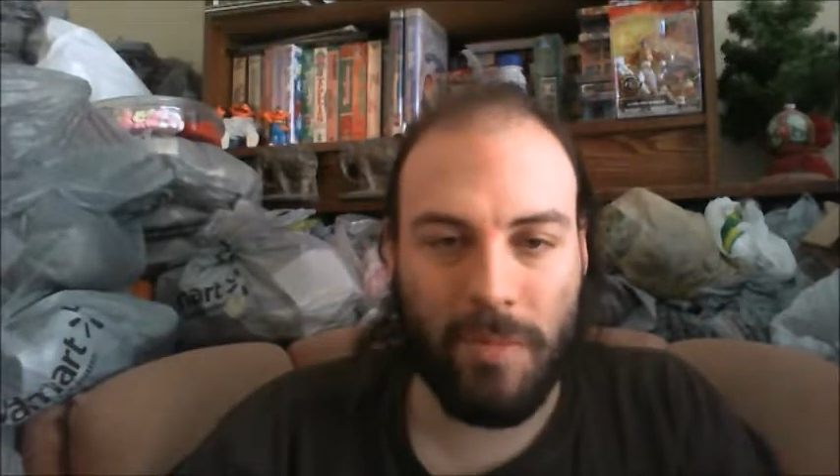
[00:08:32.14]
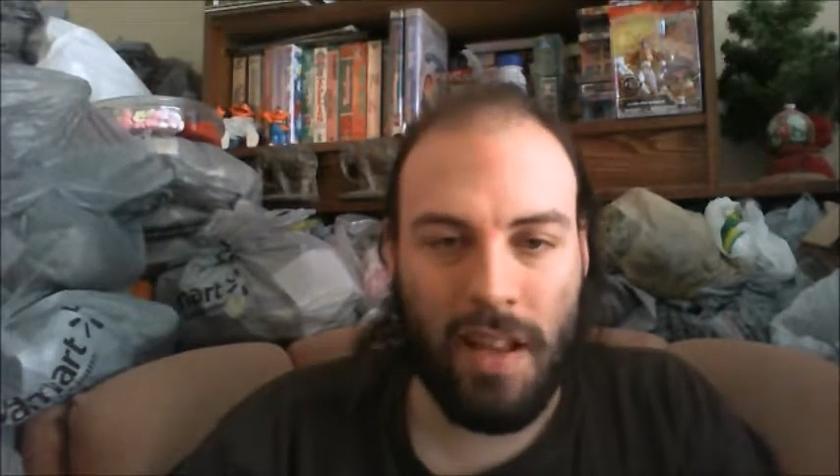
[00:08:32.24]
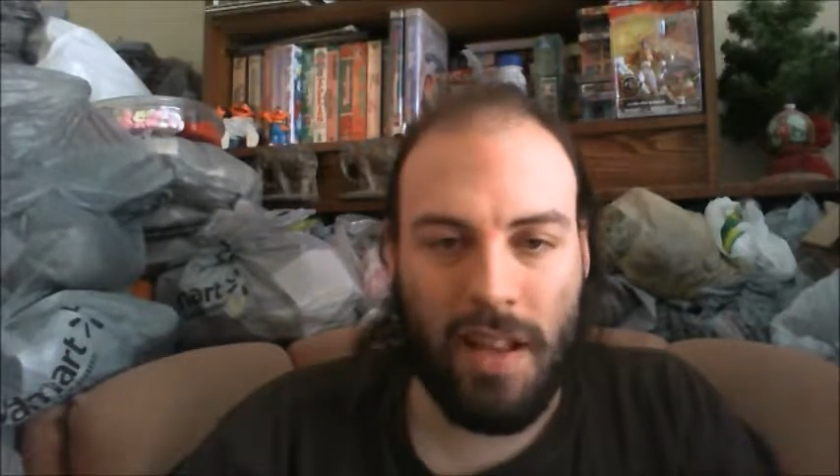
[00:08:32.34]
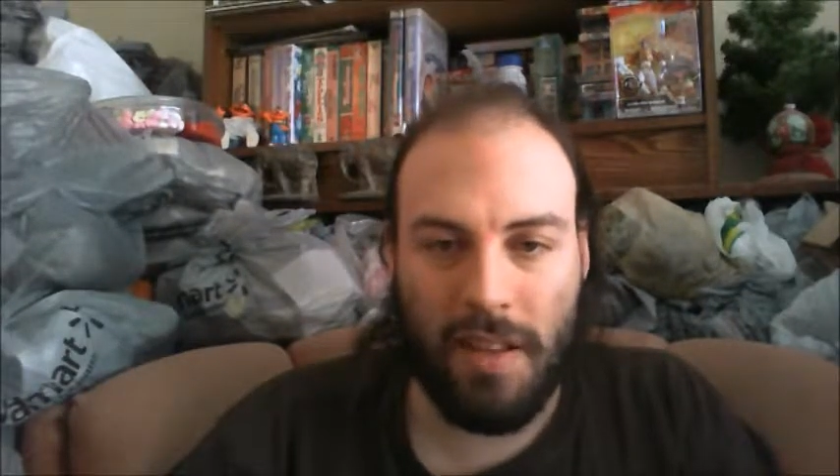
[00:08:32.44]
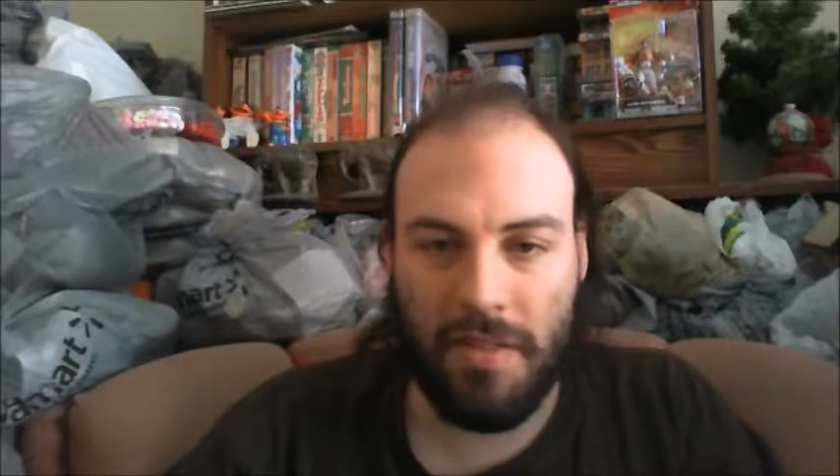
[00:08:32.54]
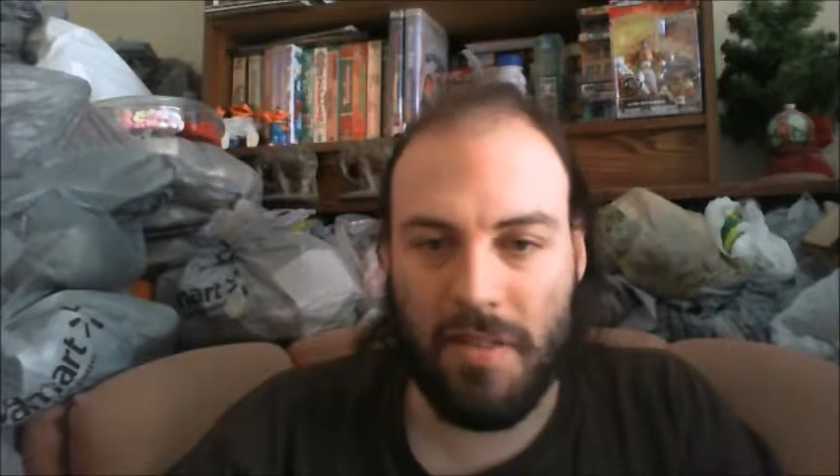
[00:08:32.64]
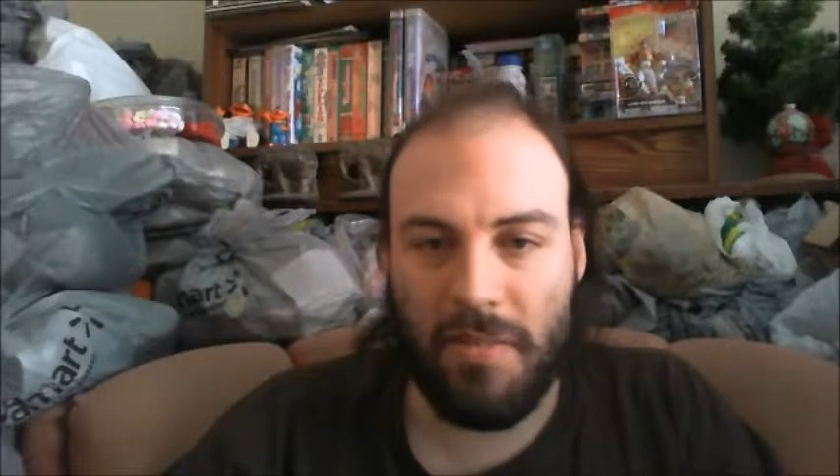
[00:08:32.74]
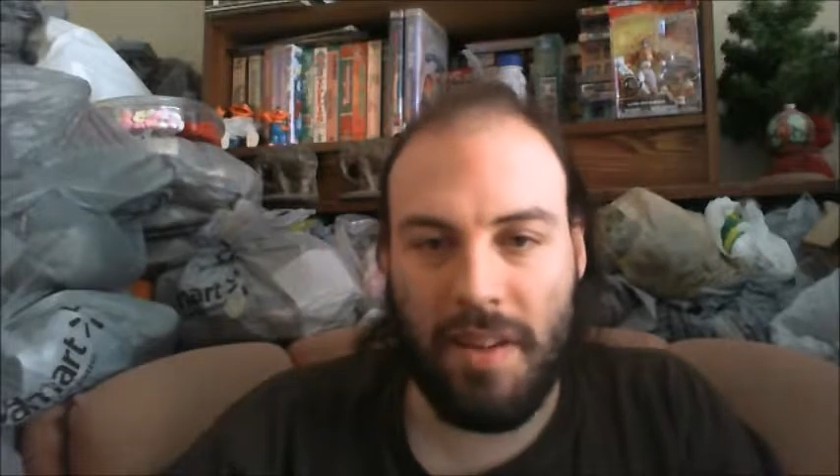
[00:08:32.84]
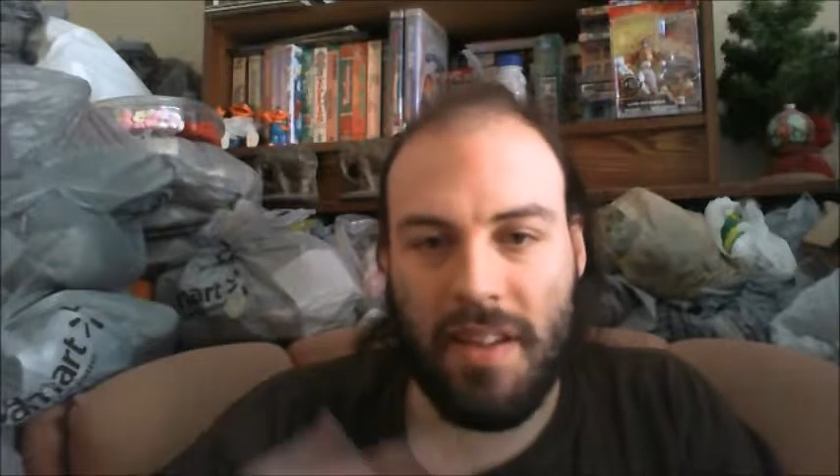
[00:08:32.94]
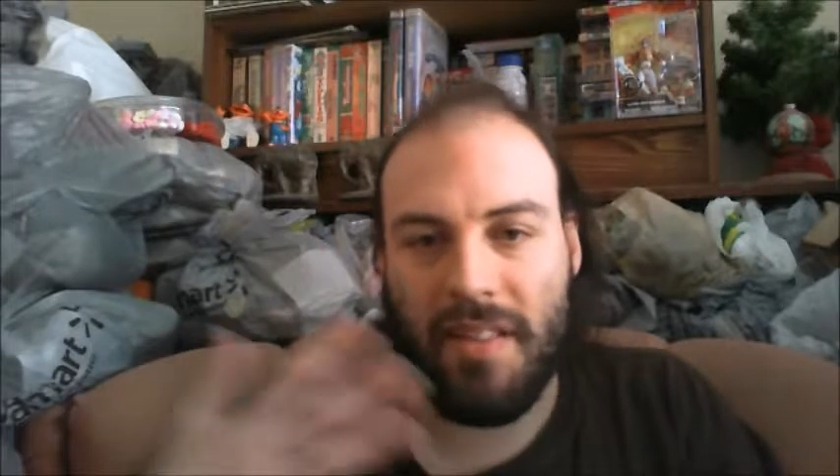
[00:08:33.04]
It's going to,
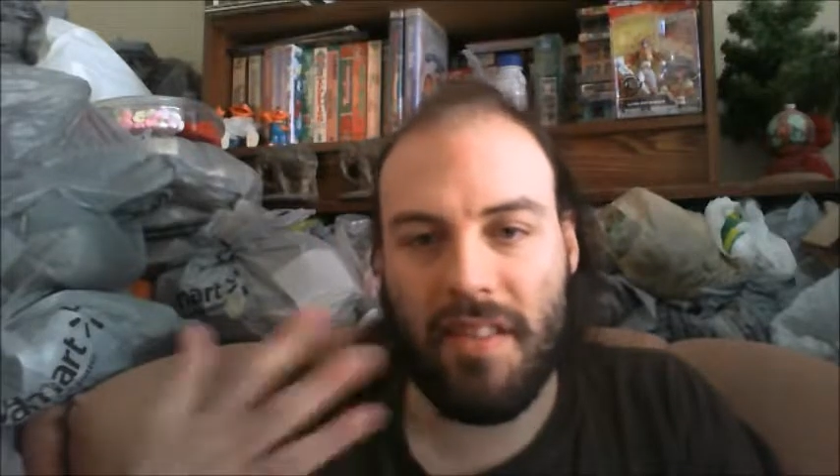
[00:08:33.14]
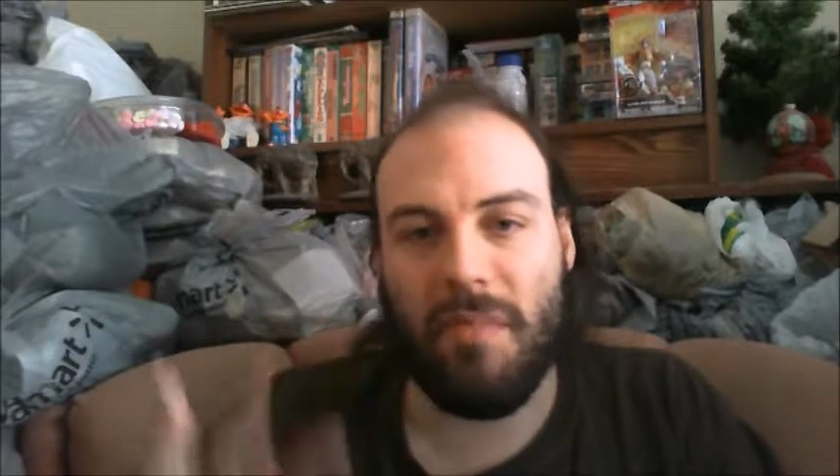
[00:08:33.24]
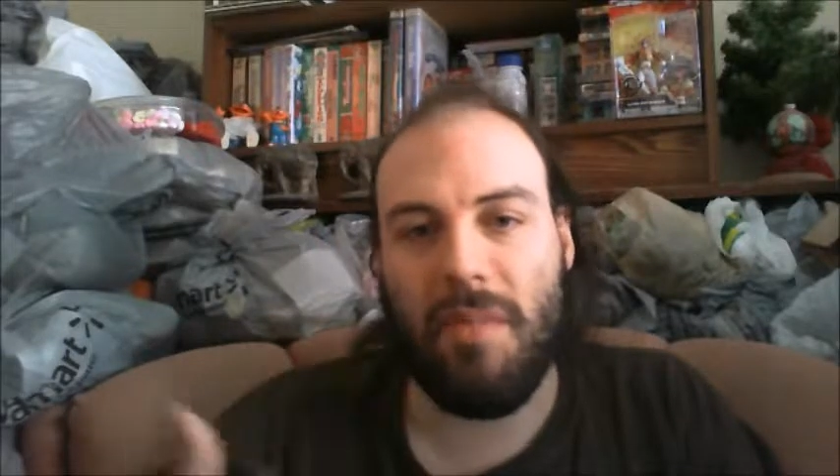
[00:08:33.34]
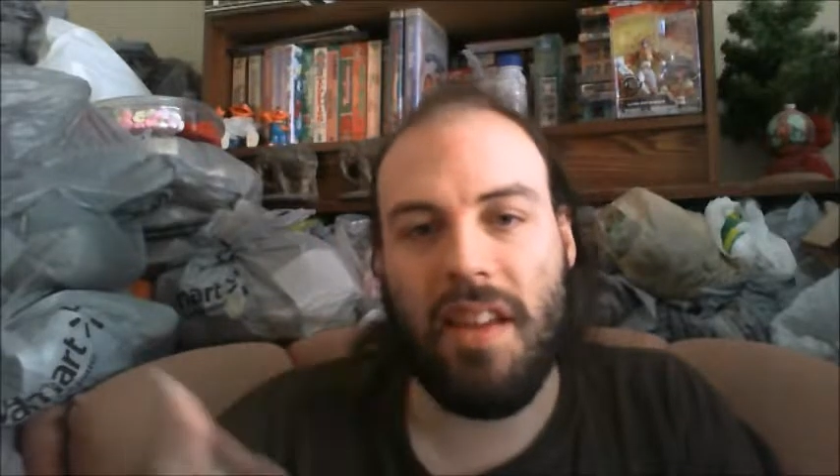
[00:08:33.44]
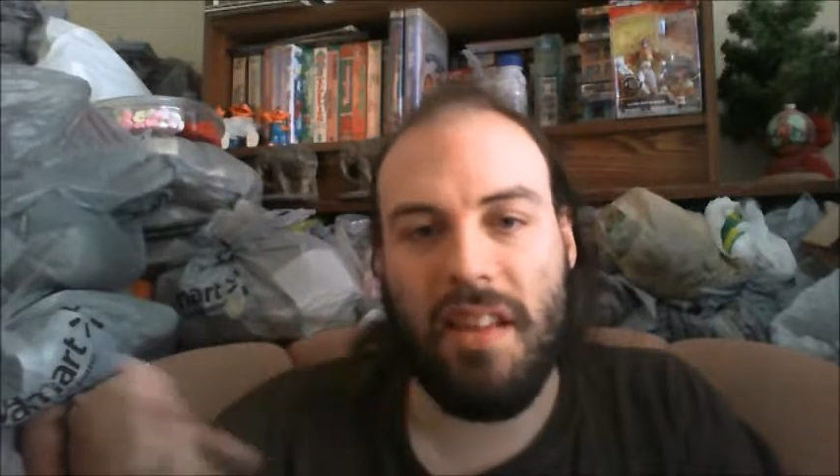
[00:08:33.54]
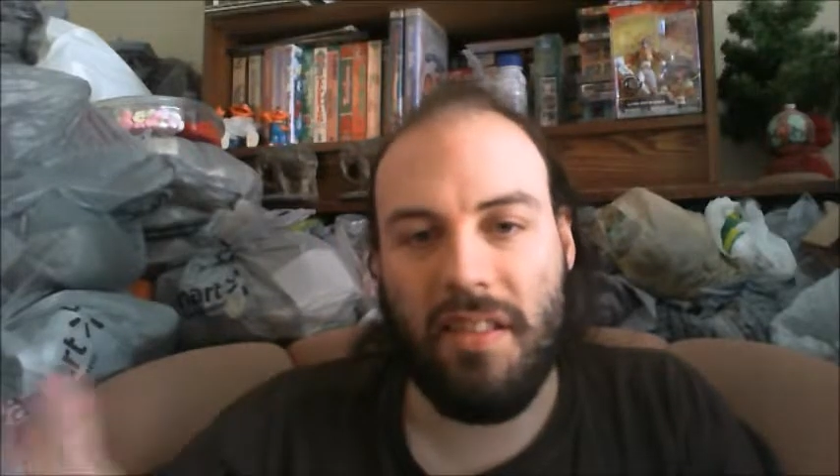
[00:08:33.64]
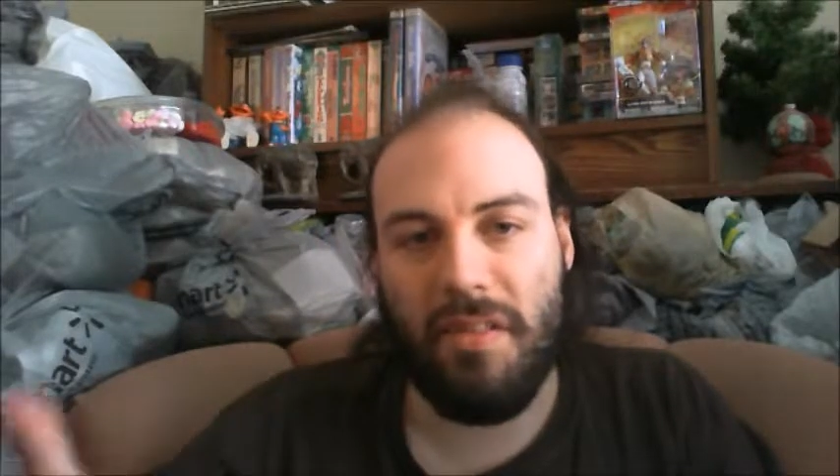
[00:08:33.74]
because in case you